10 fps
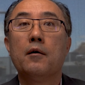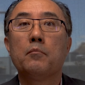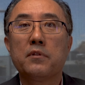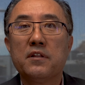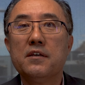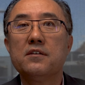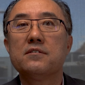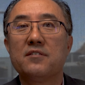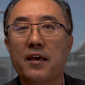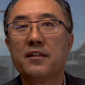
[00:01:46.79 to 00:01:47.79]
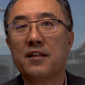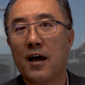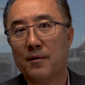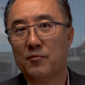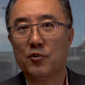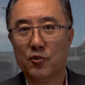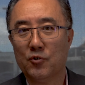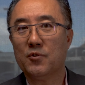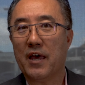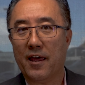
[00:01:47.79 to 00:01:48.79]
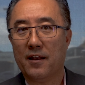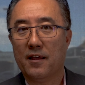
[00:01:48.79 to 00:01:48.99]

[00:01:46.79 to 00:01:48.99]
Please take time to do that.